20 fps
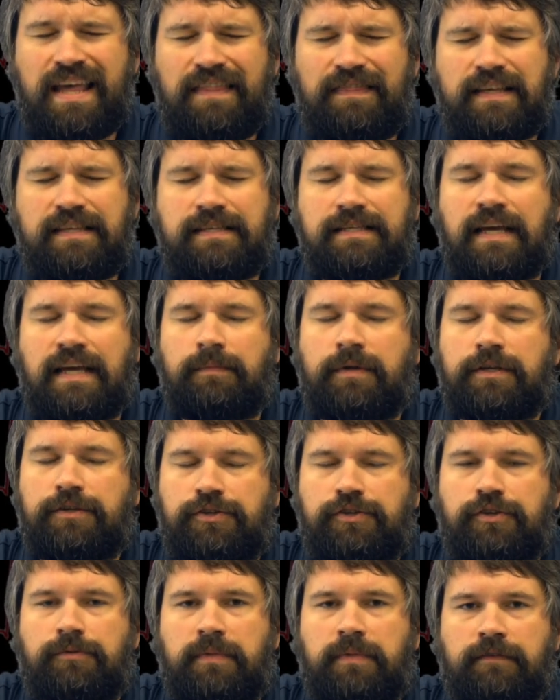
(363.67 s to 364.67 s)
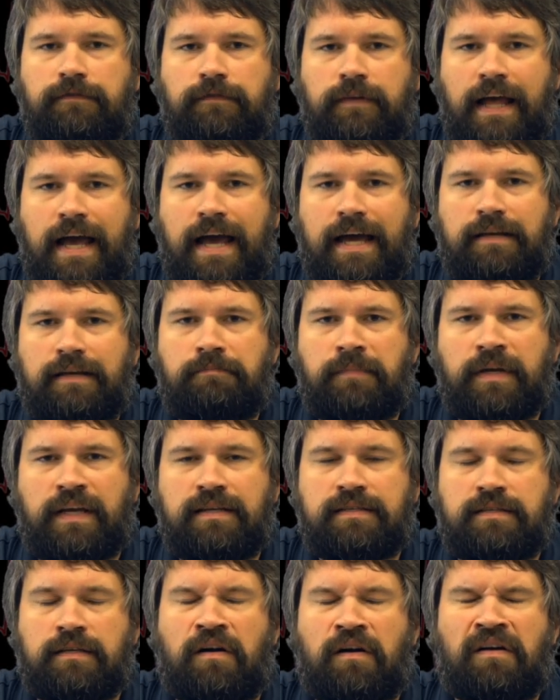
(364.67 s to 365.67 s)
This segment should be flat
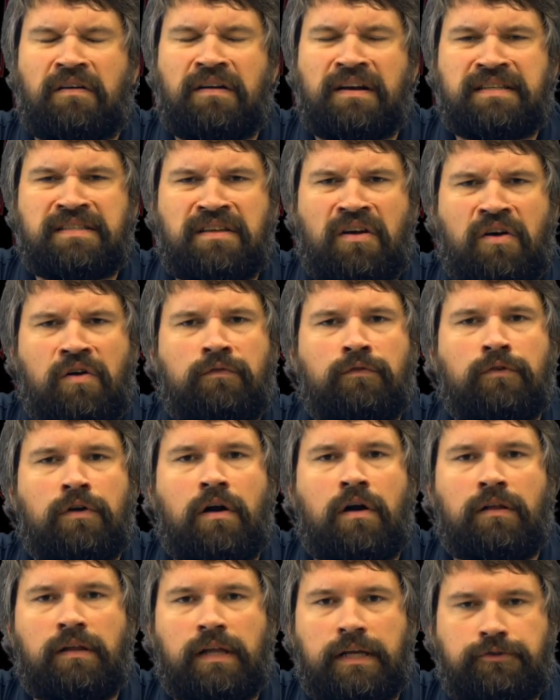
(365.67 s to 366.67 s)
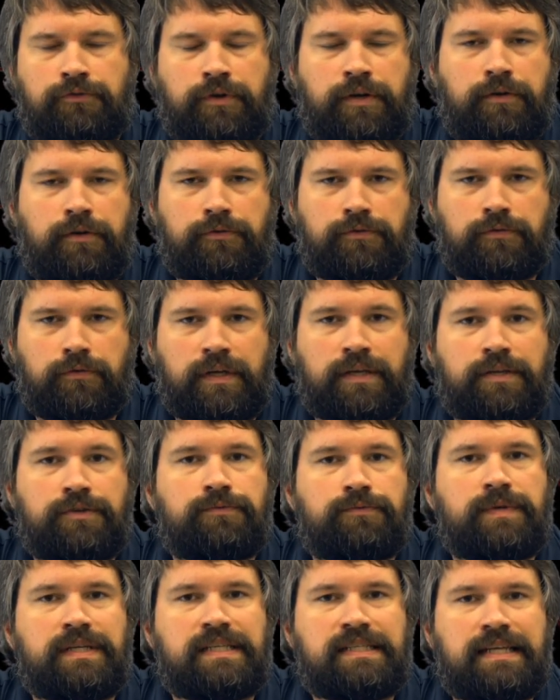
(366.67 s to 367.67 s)
because the heart is overall electrically neutral. It
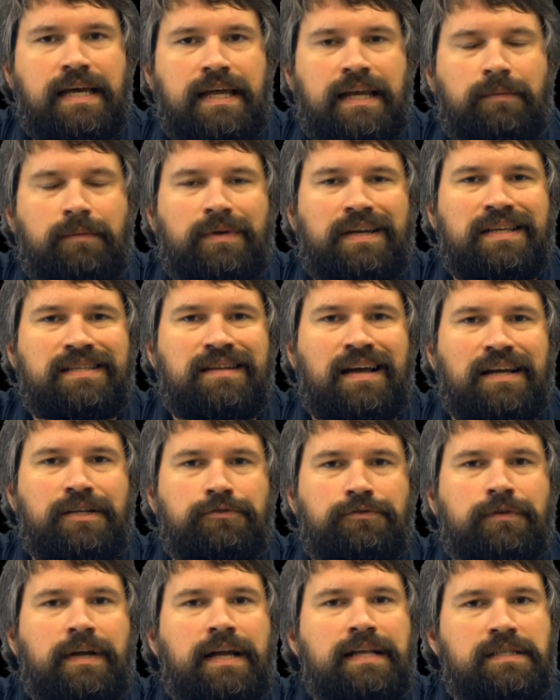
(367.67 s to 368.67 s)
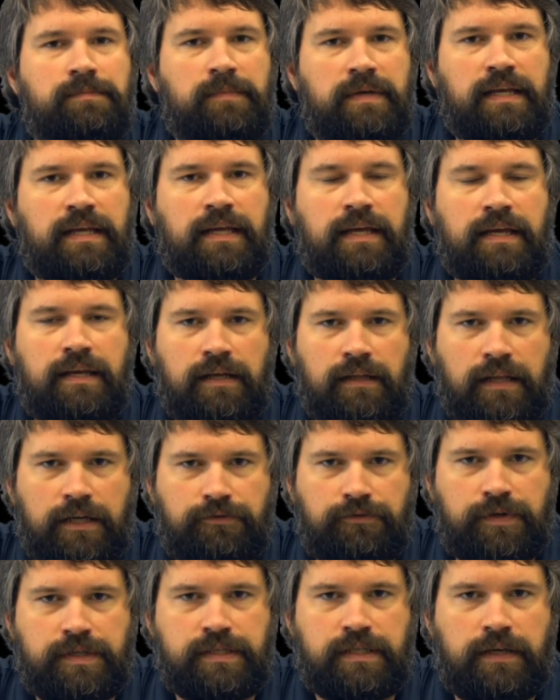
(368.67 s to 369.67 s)
is resetting, but it's not transmitting any
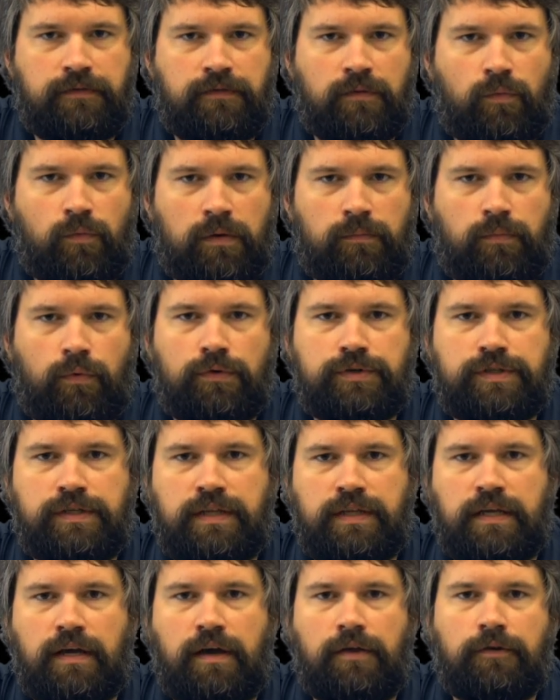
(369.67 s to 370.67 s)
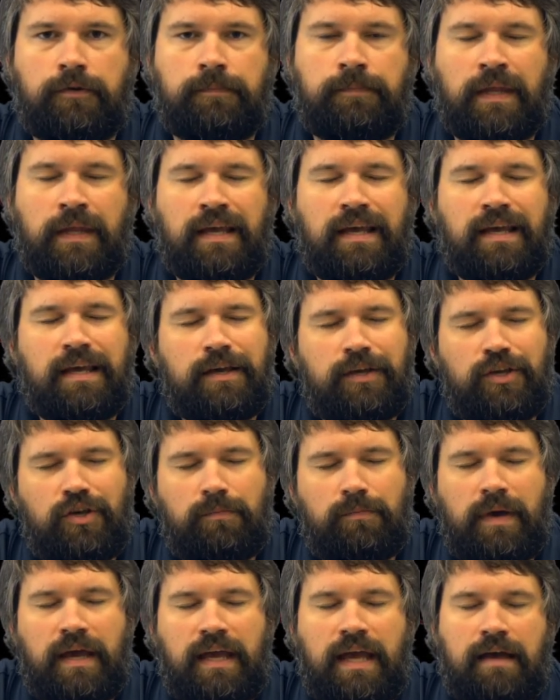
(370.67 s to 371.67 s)
electricity from one portion to the other.
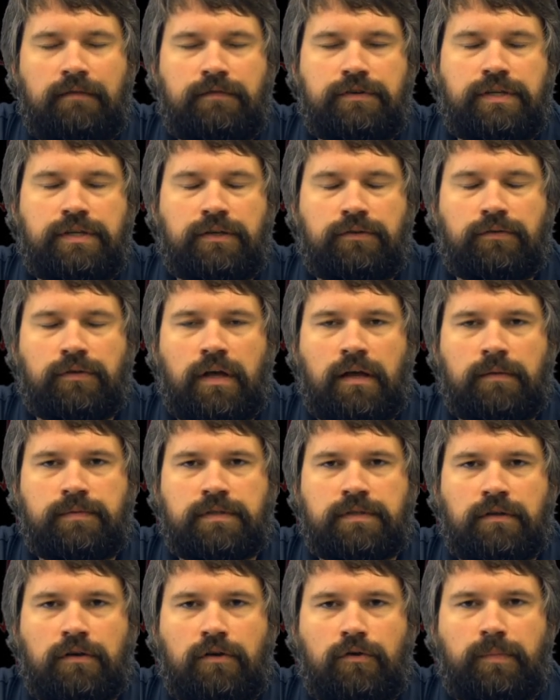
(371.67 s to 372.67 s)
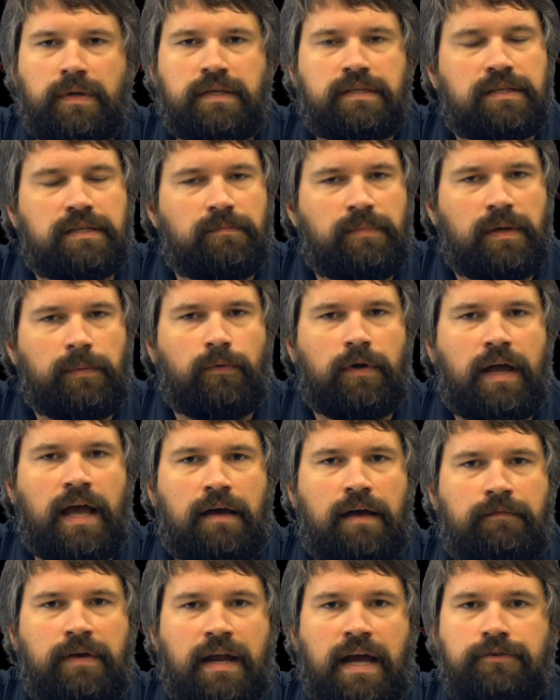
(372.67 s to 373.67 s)
You may have a gentle upslope, and some people
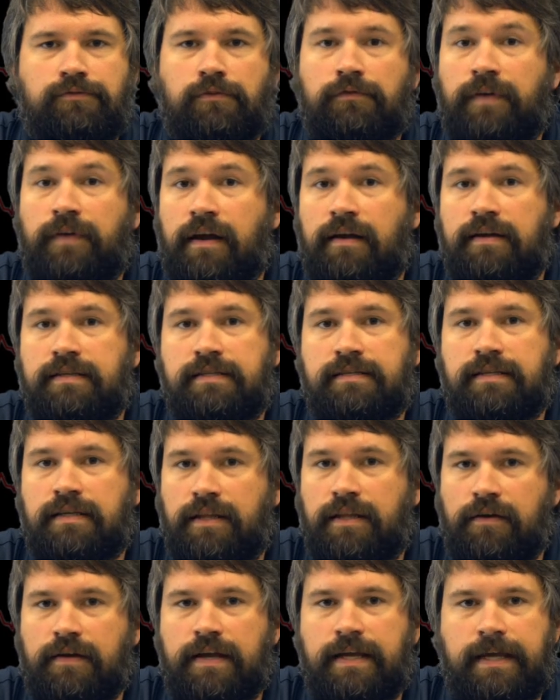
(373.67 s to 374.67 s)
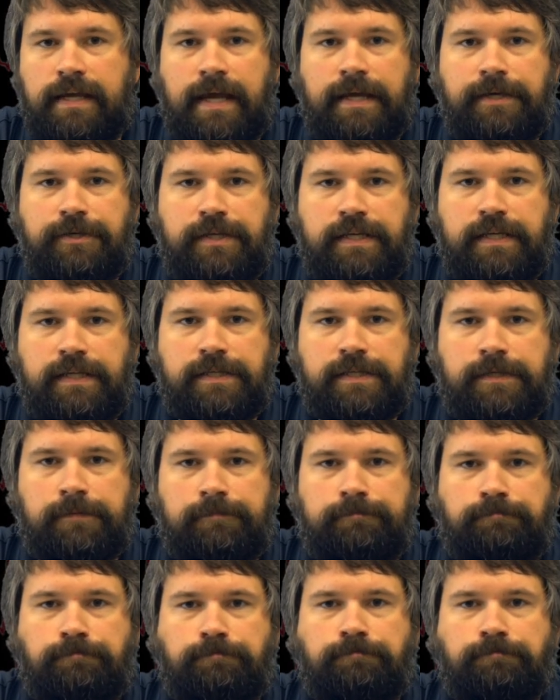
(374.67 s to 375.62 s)
have natural variances in their EKGs.